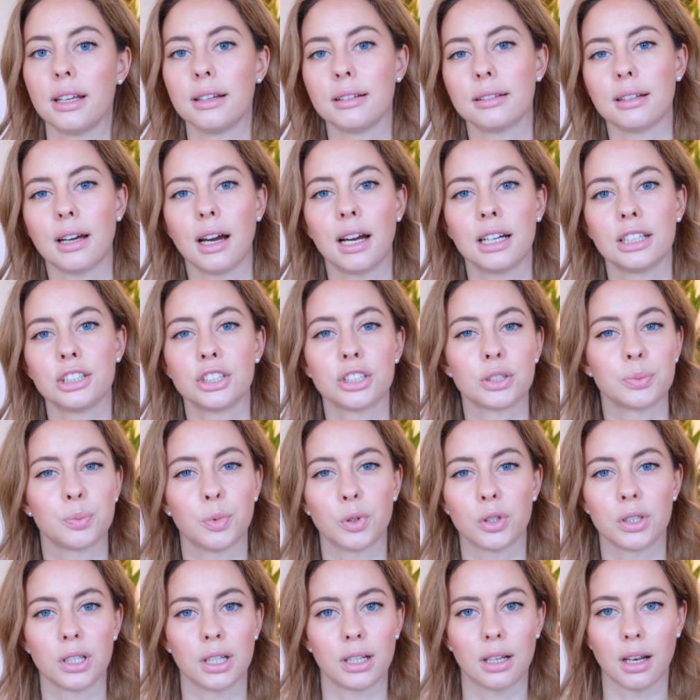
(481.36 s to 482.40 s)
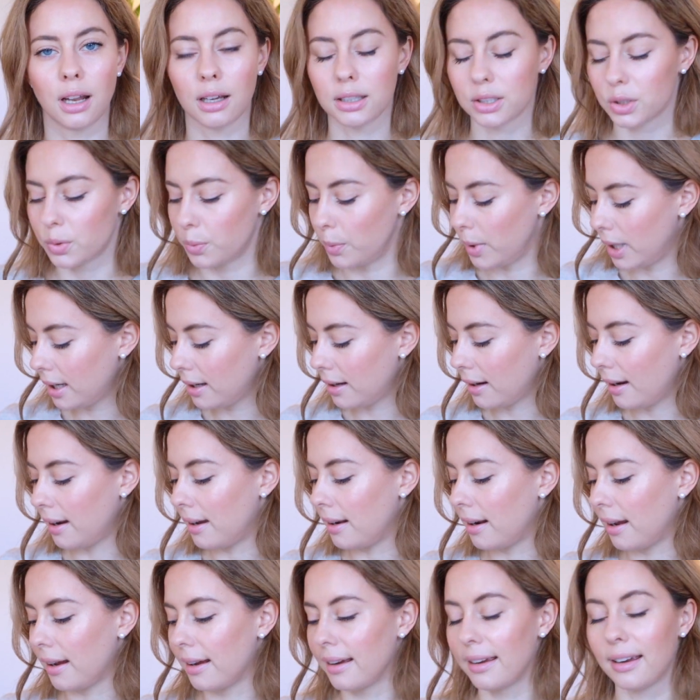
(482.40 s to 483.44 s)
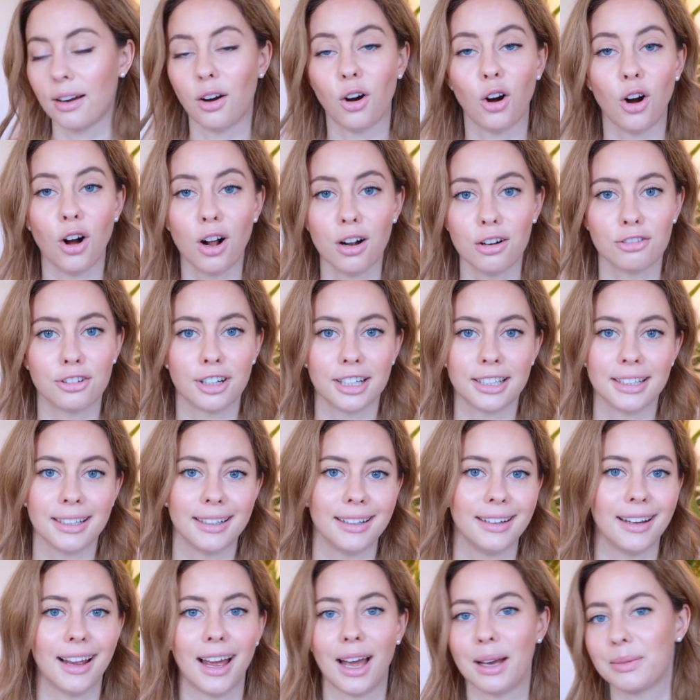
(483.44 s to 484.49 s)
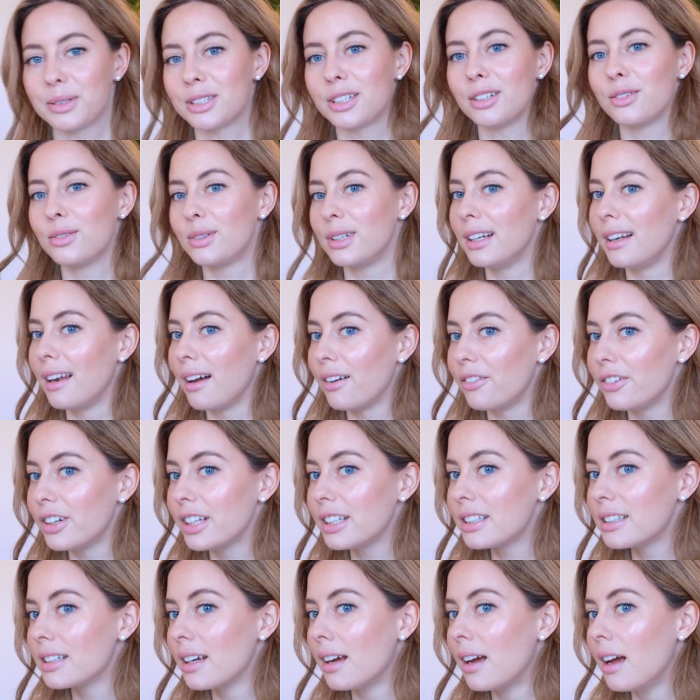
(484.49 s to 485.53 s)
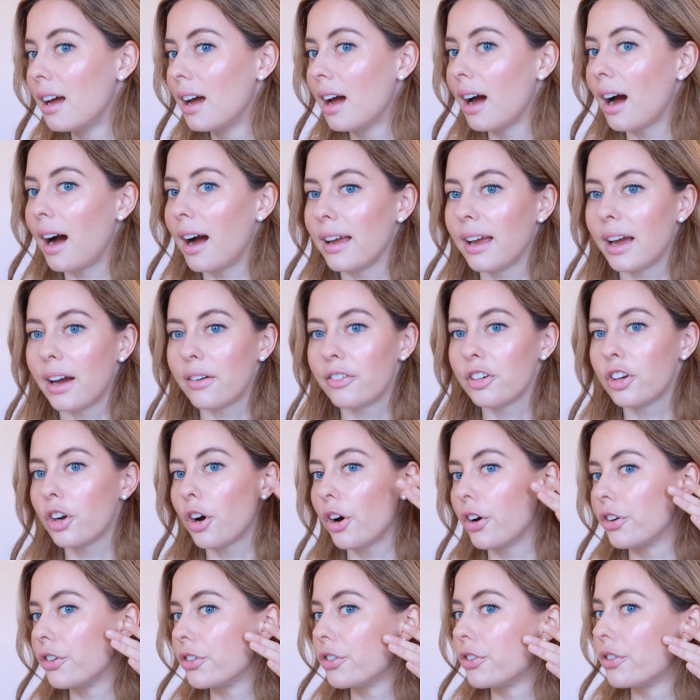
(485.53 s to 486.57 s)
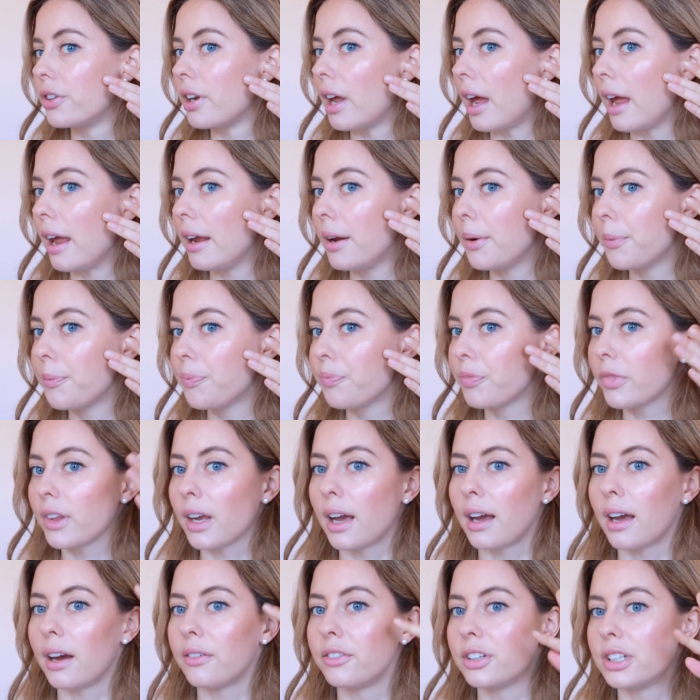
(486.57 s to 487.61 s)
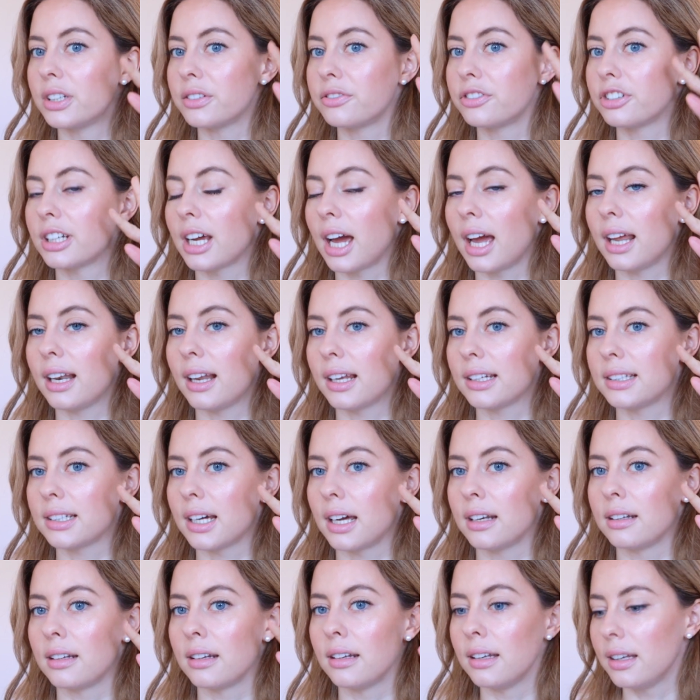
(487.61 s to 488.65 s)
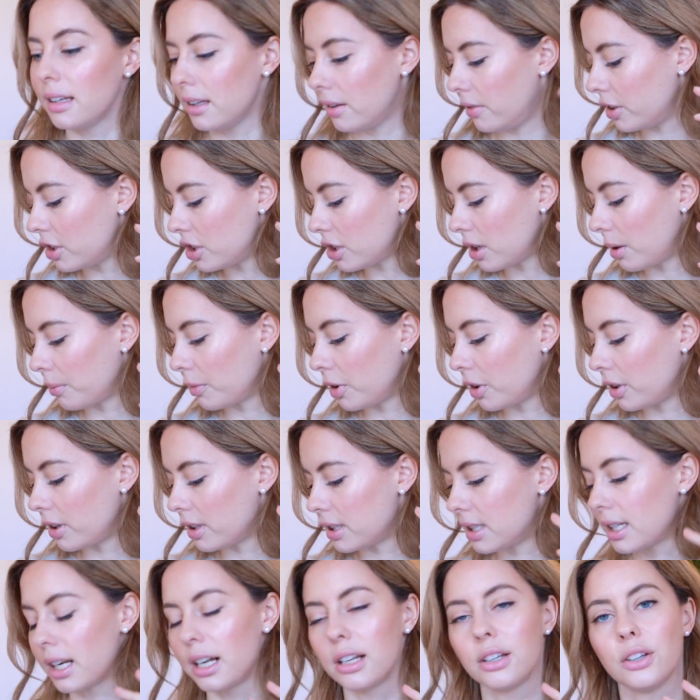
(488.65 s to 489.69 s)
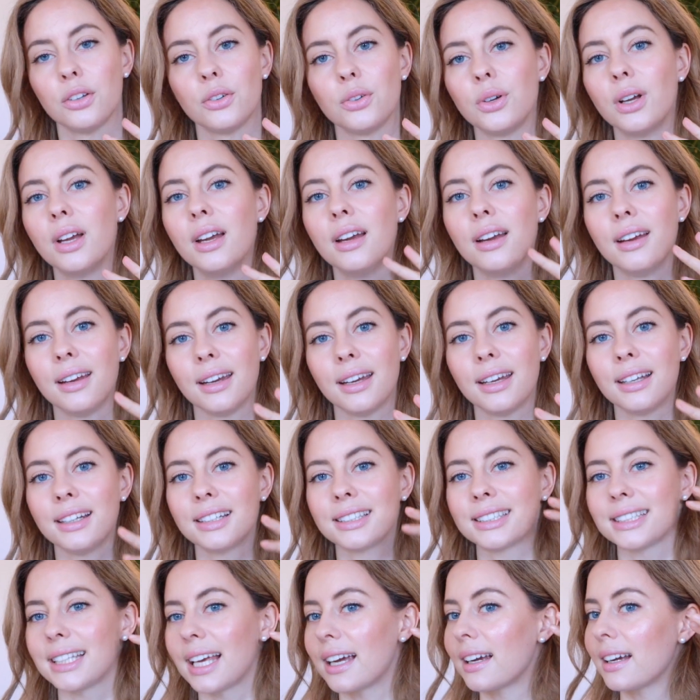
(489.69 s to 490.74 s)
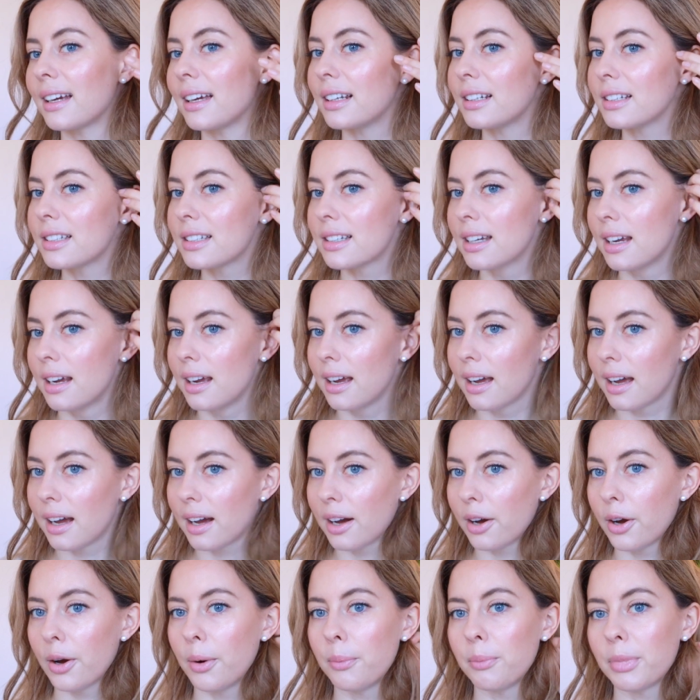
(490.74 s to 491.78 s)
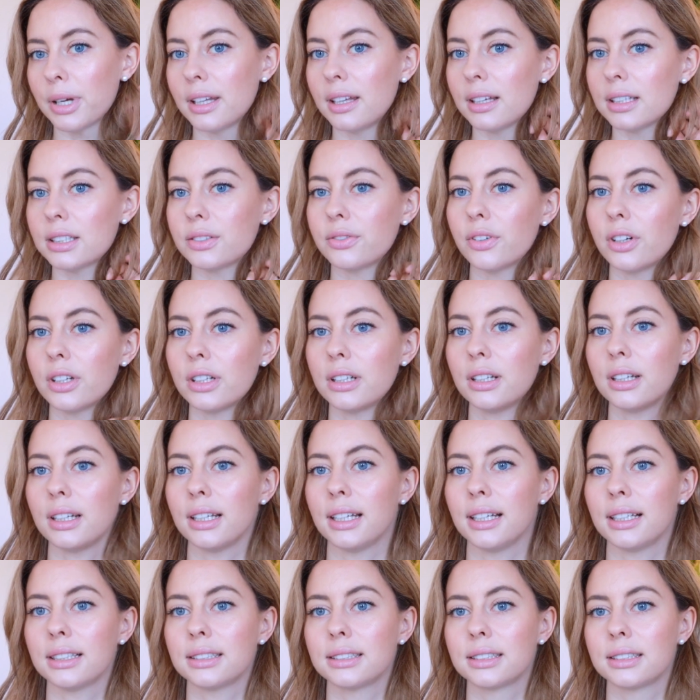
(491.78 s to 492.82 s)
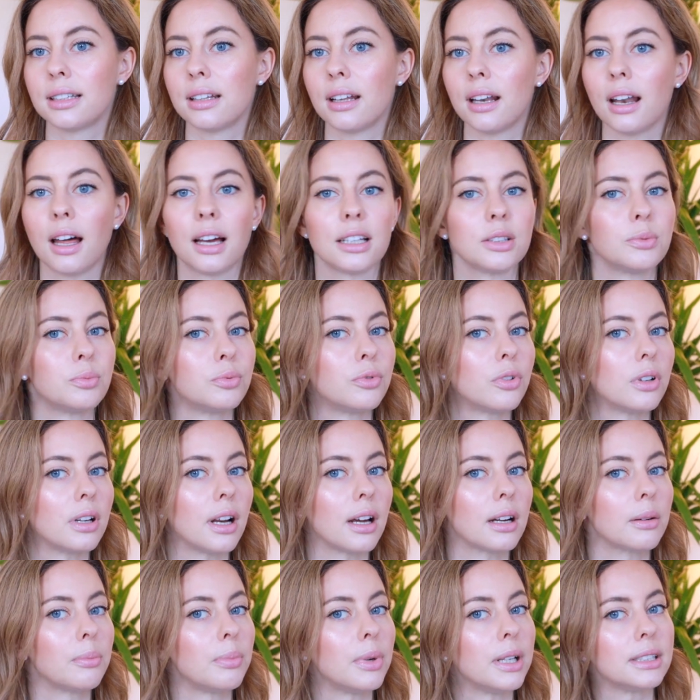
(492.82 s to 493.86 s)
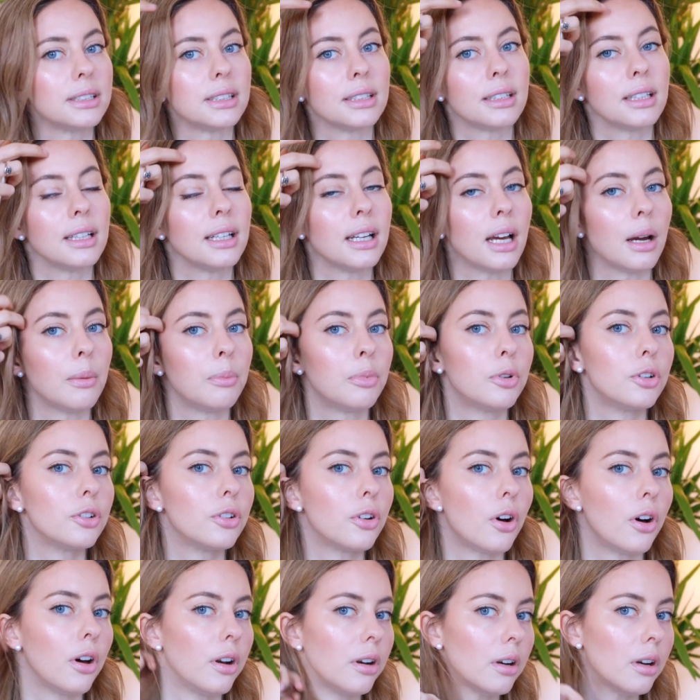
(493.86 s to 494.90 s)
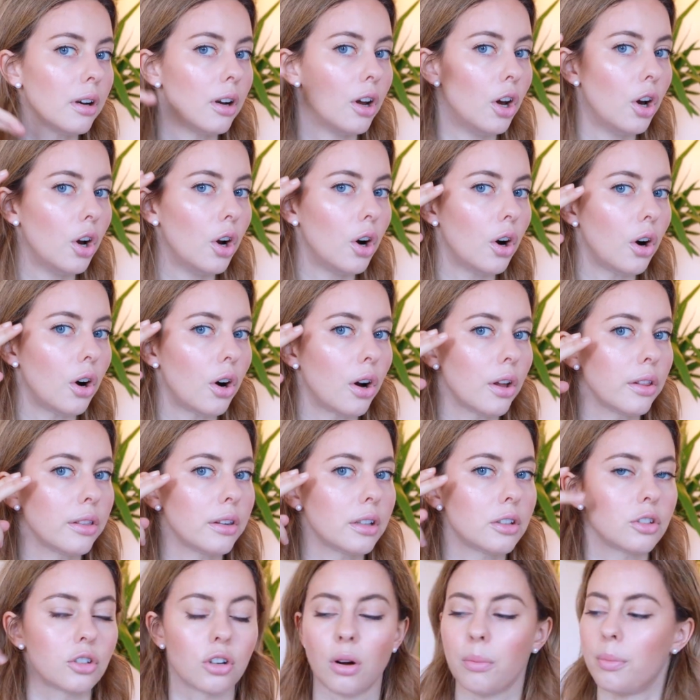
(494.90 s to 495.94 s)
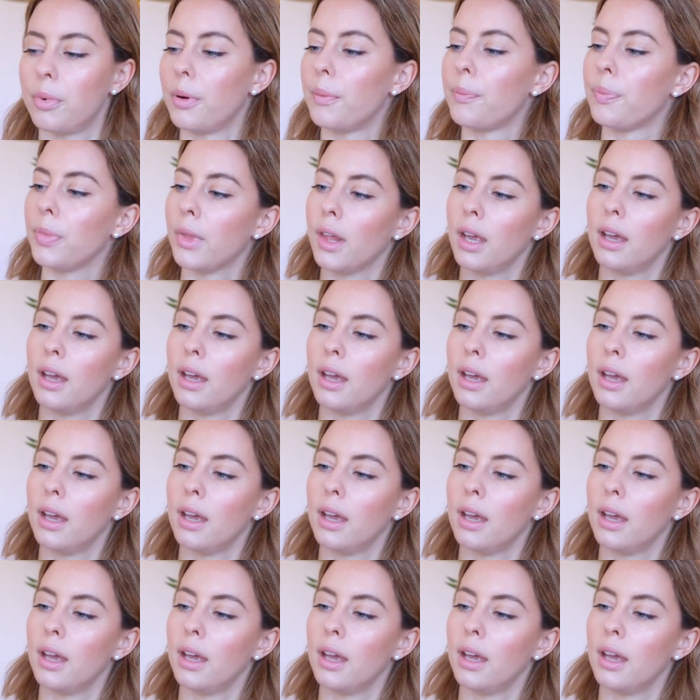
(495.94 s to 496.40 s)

and I just bought it last week and I already absolutely love it. I have it on today. I have a different highlighter underneath, which I'm going to tell you in a second. But this one is the last product basically I put on the top.